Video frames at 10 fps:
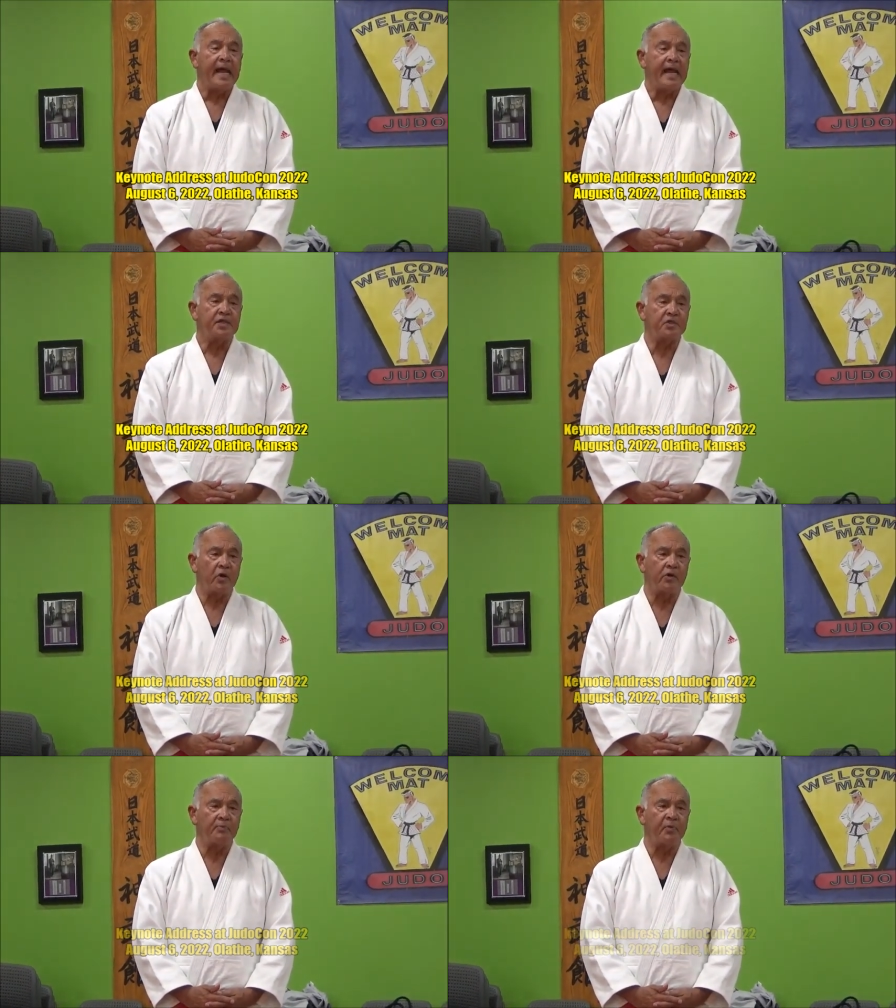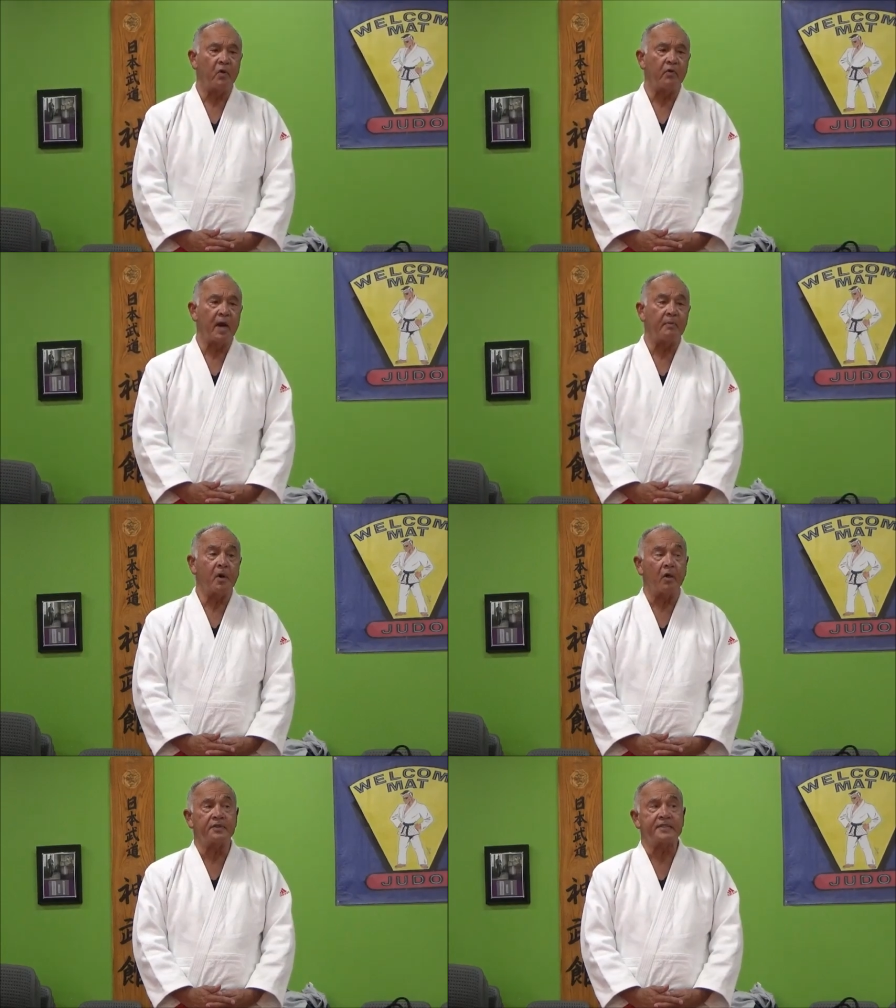He started a program
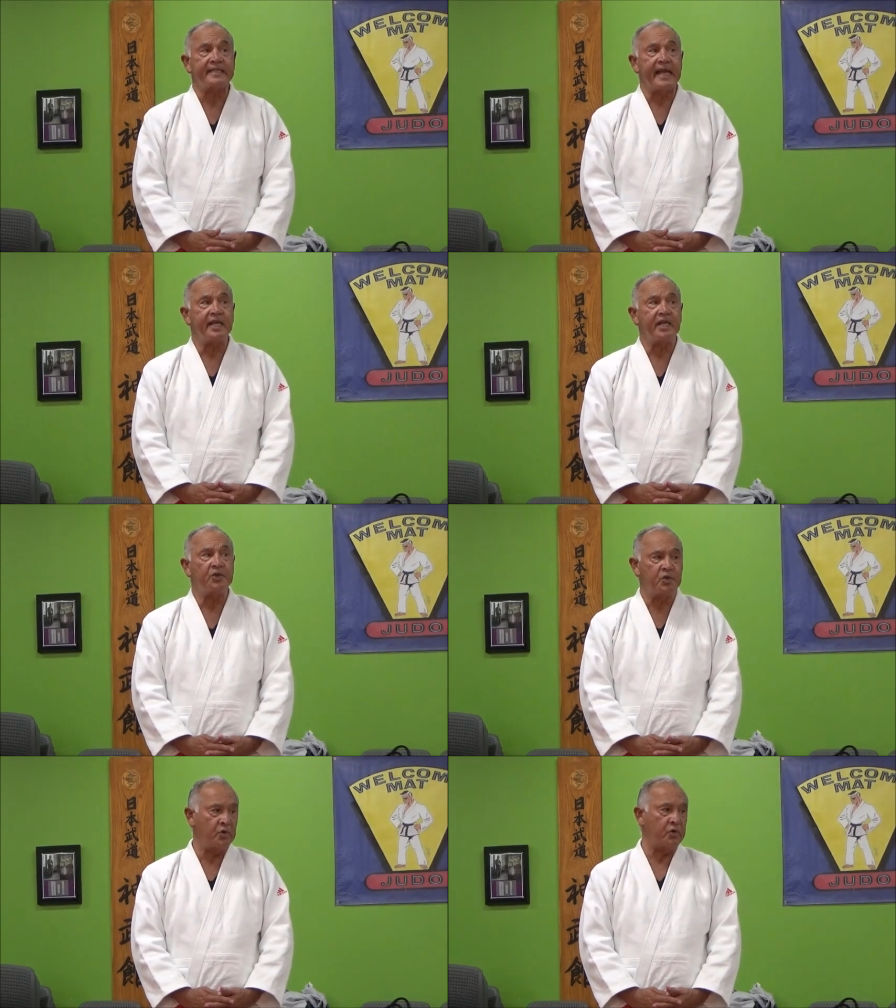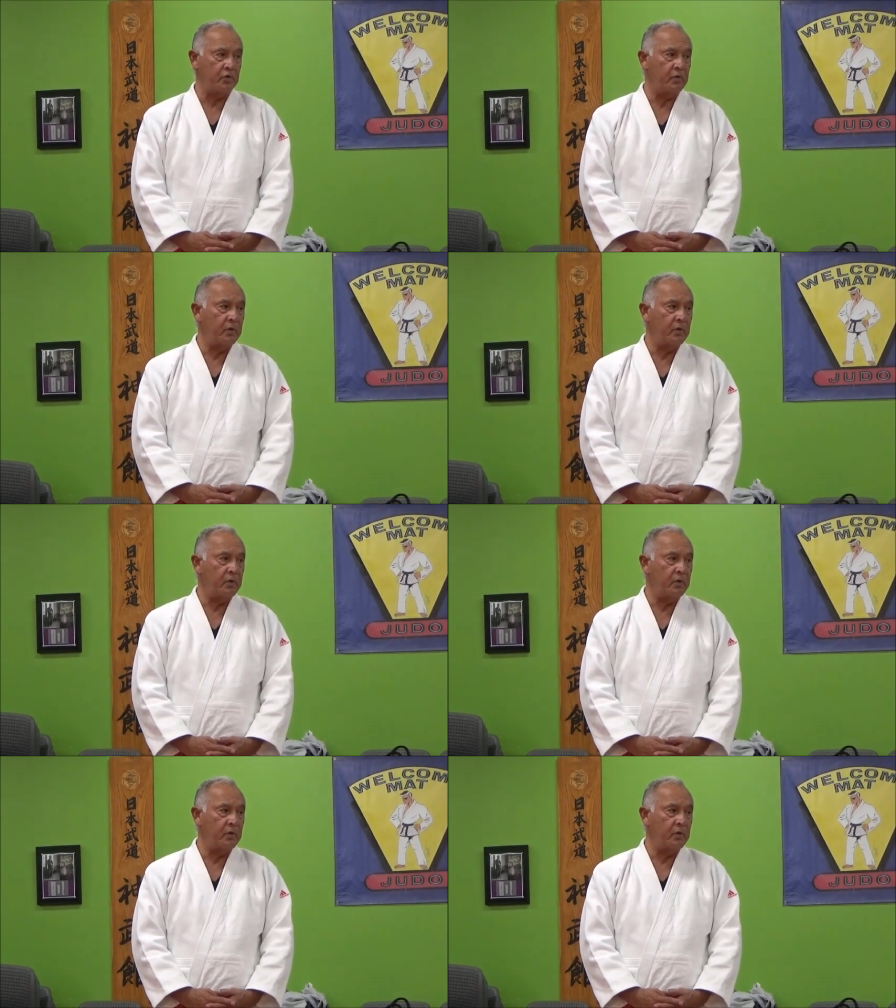called Seiki Juku,